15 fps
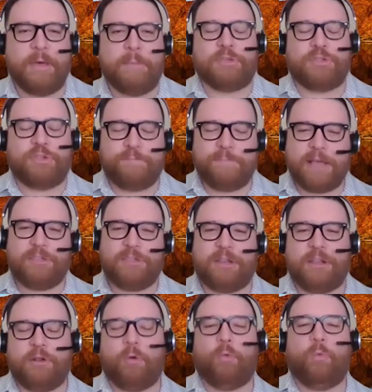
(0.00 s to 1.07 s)
But you've mentioned
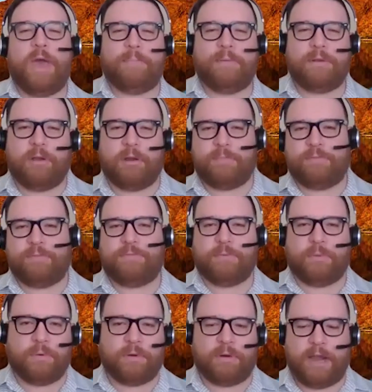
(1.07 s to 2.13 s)
in a webinar
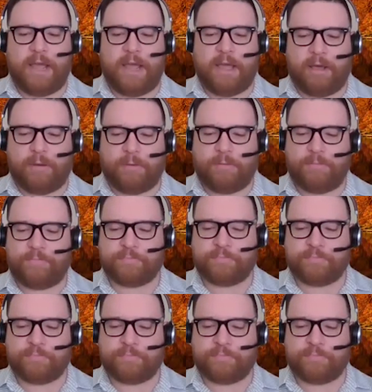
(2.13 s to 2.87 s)
before how